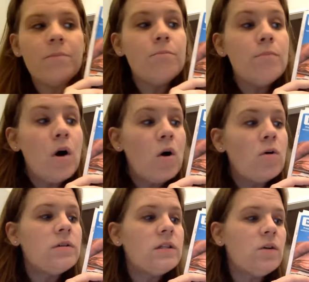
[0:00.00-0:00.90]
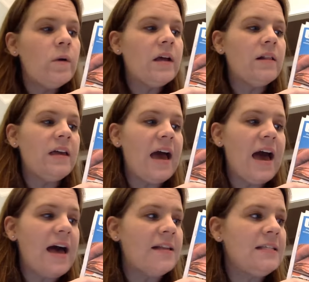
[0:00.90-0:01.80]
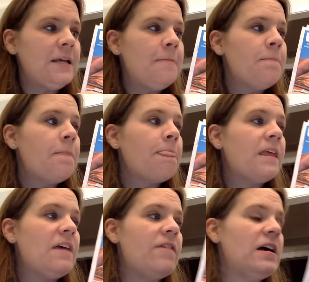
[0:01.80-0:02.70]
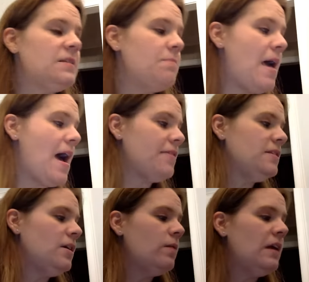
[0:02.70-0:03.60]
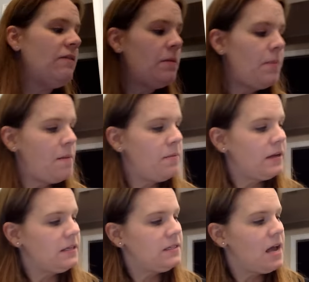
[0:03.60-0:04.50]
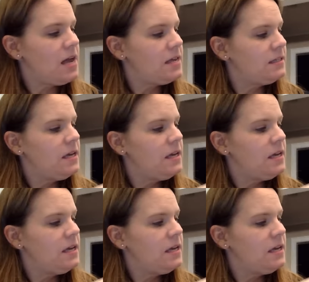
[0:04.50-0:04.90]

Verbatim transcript: Most weekly ads give us math. So even Publix does.